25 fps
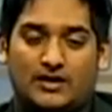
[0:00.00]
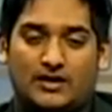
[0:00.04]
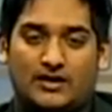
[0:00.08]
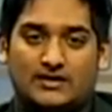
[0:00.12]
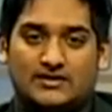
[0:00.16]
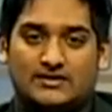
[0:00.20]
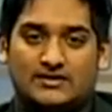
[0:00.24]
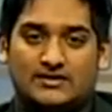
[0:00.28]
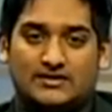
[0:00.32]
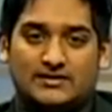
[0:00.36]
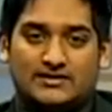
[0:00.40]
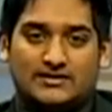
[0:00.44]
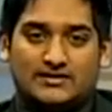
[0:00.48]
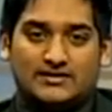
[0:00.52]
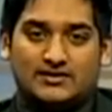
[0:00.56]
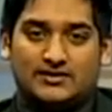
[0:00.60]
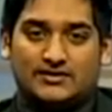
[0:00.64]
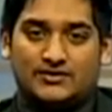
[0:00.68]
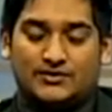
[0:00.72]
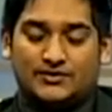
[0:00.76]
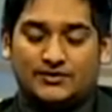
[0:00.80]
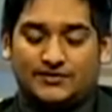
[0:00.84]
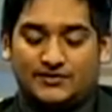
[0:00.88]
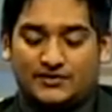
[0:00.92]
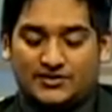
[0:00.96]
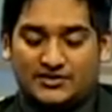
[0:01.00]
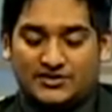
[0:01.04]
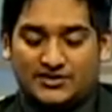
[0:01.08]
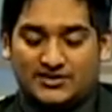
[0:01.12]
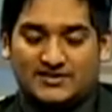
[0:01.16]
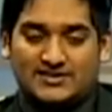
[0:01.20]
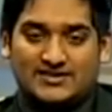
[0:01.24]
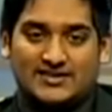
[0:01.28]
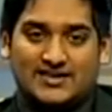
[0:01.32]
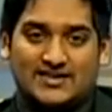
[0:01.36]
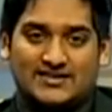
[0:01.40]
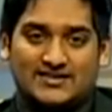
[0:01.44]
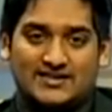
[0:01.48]
And, if you're
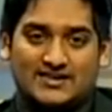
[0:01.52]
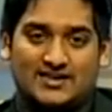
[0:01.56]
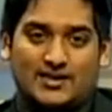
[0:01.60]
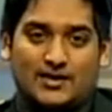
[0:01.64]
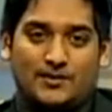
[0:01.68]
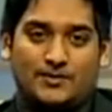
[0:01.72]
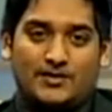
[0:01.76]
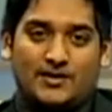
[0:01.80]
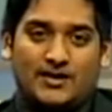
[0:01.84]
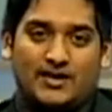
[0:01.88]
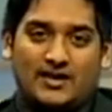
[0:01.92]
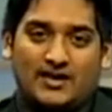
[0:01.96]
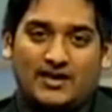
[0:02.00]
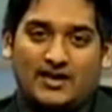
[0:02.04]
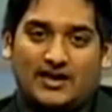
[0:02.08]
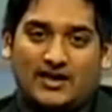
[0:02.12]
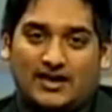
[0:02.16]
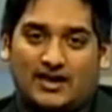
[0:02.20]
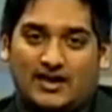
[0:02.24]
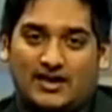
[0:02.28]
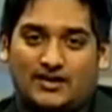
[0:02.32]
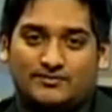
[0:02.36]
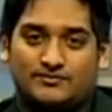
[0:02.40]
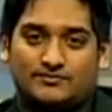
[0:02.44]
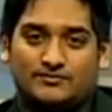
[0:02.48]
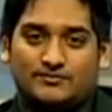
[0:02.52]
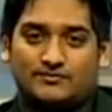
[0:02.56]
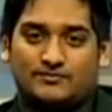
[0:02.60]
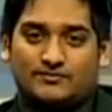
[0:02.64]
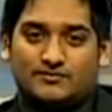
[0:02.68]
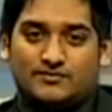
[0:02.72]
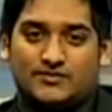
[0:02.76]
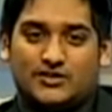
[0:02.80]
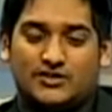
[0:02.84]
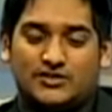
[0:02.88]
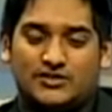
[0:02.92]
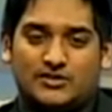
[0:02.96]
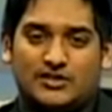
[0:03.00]
just getting up,
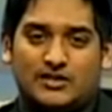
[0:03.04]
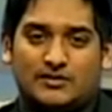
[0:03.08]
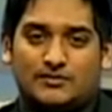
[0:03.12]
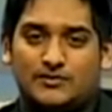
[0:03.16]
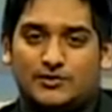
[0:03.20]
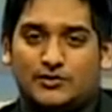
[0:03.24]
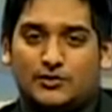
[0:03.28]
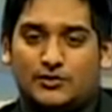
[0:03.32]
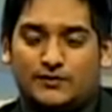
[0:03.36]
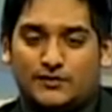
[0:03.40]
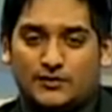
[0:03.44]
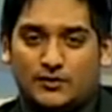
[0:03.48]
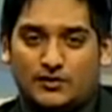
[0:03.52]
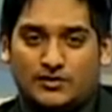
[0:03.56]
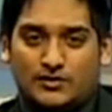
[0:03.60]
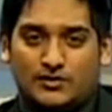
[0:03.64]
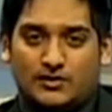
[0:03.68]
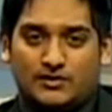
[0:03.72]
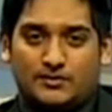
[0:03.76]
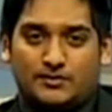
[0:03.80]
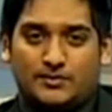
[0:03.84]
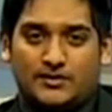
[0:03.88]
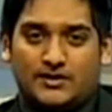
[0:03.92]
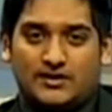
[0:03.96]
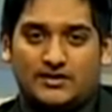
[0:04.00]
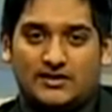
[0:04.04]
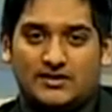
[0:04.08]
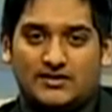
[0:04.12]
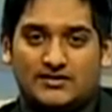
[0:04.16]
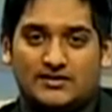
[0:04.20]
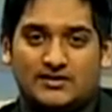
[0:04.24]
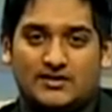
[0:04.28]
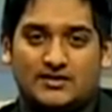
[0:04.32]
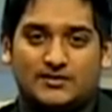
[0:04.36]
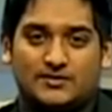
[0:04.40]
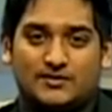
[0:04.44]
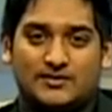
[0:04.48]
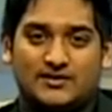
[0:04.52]
could you let me know if you all got paid as
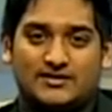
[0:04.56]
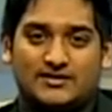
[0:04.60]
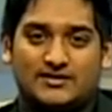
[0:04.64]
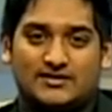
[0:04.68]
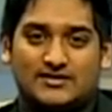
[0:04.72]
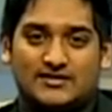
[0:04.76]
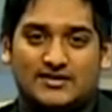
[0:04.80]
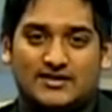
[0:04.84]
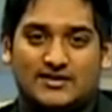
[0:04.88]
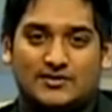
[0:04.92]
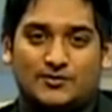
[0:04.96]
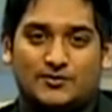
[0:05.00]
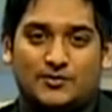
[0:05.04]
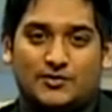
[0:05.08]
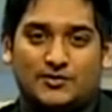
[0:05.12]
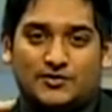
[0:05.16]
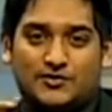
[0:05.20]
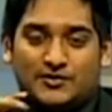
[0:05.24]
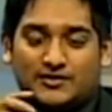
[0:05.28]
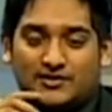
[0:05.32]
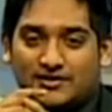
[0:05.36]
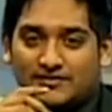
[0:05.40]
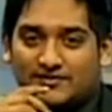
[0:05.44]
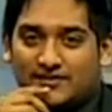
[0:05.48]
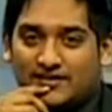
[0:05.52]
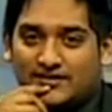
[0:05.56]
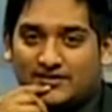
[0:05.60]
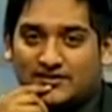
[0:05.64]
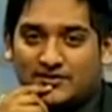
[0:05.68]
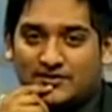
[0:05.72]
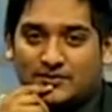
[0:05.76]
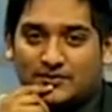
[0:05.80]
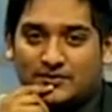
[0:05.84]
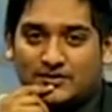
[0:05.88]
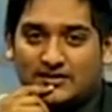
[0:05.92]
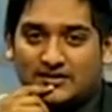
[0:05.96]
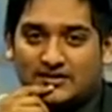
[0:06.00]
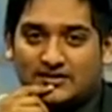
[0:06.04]
yet? Because I'm wondering if I
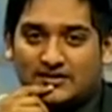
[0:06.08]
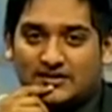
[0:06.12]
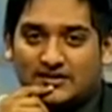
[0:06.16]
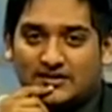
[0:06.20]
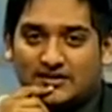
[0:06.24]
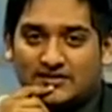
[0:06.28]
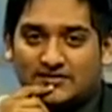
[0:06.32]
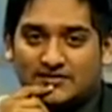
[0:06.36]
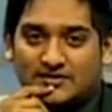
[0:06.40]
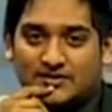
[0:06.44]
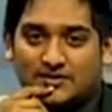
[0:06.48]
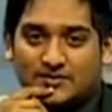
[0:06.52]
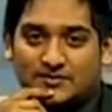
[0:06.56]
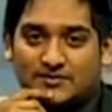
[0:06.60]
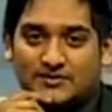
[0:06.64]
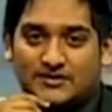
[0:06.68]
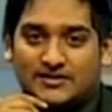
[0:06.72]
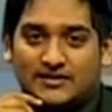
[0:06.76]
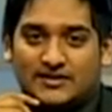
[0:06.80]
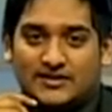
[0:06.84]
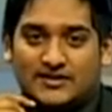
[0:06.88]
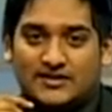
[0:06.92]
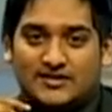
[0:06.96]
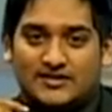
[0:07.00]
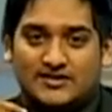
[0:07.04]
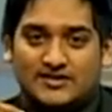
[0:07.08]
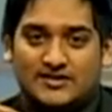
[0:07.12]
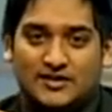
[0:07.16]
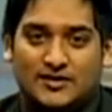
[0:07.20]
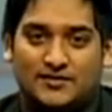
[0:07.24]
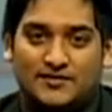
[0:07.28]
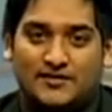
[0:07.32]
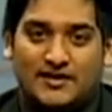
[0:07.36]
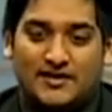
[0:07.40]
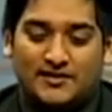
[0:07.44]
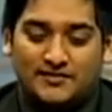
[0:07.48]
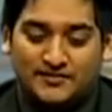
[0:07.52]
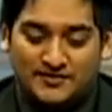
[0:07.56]
got paid yet. I have some
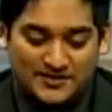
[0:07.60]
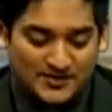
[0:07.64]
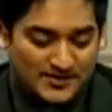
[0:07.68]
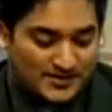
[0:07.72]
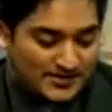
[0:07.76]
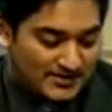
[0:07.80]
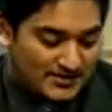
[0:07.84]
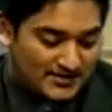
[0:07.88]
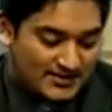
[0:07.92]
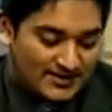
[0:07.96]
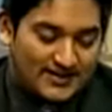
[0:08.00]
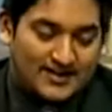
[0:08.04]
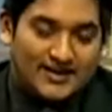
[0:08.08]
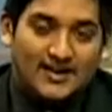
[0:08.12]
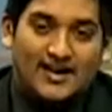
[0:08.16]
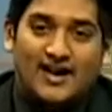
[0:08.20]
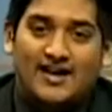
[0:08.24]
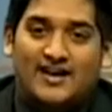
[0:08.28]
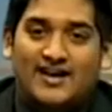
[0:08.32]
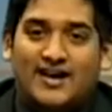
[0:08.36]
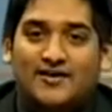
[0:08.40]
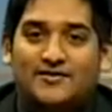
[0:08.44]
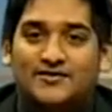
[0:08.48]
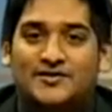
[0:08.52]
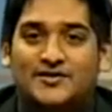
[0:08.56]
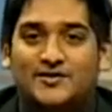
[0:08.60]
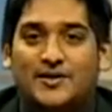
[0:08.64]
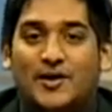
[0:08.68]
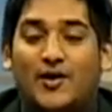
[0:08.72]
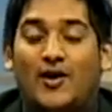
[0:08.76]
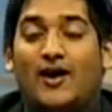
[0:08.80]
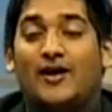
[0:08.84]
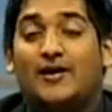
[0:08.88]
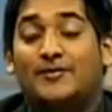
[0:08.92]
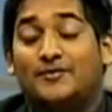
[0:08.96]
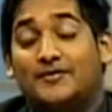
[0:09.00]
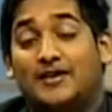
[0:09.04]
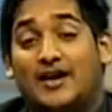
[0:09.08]
stuff I have to,
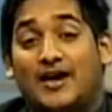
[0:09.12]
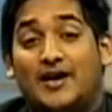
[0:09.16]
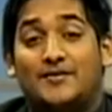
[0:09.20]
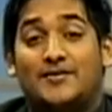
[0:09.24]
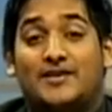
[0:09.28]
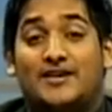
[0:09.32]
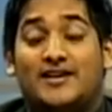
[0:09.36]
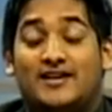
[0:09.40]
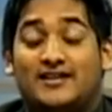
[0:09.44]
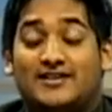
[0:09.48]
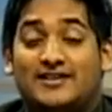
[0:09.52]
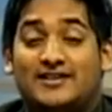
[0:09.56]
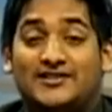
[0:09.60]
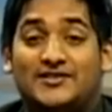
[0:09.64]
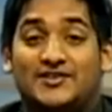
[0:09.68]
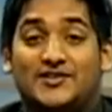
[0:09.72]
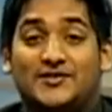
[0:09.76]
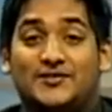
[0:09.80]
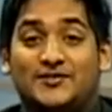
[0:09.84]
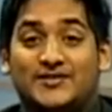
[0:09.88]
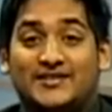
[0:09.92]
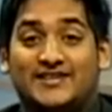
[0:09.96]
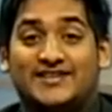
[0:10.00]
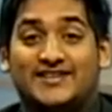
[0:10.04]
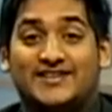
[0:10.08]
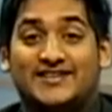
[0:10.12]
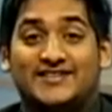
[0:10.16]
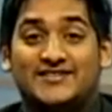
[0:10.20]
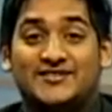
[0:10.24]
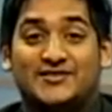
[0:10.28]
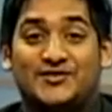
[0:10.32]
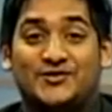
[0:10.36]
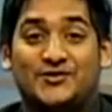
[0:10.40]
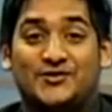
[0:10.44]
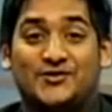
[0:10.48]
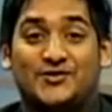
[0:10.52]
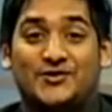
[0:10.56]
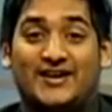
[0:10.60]
I'm hearing I got paid. That's
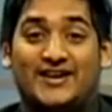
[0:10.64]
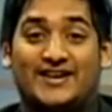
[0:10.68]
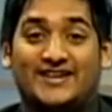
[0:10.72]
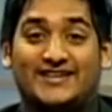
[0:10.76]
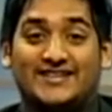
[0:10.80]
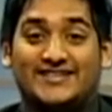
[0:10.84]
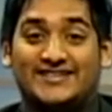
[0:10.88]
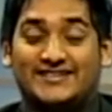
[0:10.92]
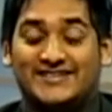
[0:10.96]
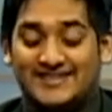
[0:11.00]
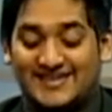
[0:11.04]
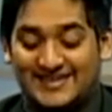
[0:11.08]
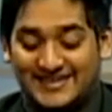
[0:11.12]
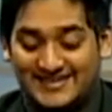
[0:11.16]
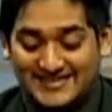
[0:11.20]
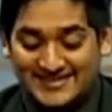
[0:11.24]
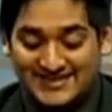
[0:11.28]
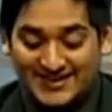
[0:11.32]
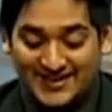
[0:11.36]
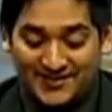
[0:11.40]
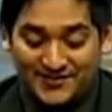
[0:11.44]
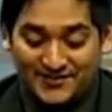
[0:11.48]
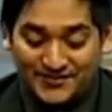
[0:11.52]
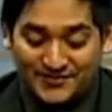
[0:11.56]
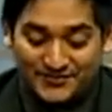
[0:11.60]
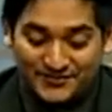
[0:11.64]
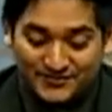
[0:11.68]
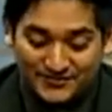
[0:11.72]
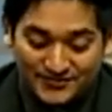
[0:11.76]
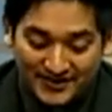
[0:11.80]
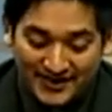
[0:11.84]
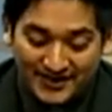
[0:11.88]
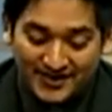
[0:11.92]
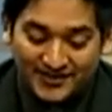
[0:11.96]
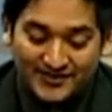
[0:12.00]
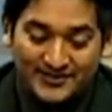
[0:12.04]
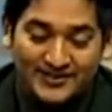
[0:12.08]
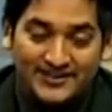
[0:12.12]
great. It is a
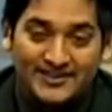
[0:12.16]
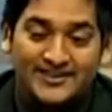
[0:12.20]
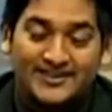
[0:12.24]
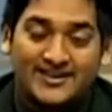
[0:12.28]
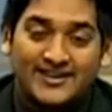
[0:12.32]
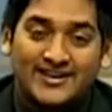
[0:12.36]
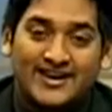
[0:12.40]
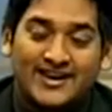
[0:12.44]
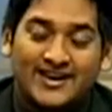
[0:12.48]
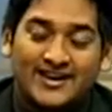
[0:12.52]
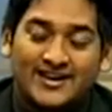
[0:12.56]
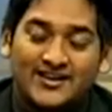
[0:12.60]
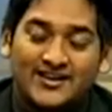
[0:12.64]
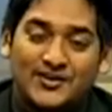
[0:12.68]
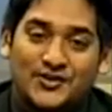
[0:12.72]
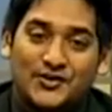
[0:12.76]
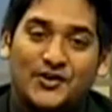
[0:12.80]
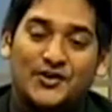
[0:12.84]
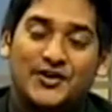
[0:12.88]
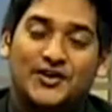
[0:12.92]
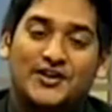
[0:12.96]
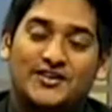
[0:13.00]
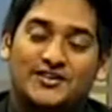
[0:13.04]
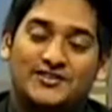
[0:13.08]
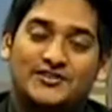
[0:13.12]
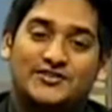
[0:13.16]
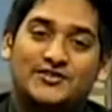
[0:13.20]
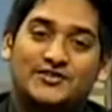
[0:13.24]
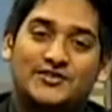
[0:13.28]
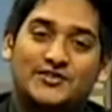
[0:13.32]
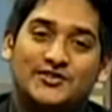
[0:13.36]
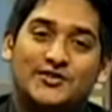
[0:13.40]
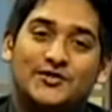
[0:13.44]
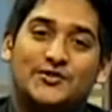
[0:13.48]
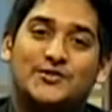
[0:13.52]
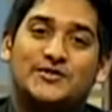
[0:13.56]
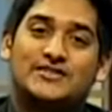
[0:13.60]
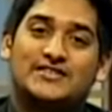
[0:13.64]
very good
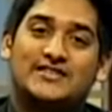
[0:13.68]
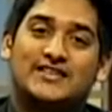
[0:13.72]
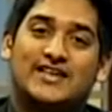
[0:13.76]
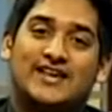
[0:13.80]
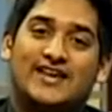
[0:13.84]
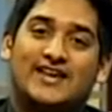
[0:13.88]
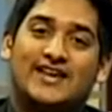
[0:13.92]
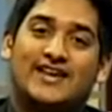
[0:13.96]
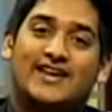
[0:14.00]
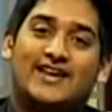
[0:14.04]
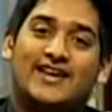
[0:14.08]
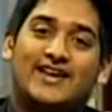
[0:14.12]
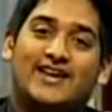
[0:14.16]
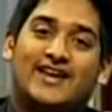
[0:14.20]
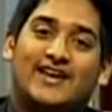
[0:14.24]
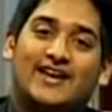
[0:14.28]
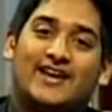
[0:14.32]
Tuesday.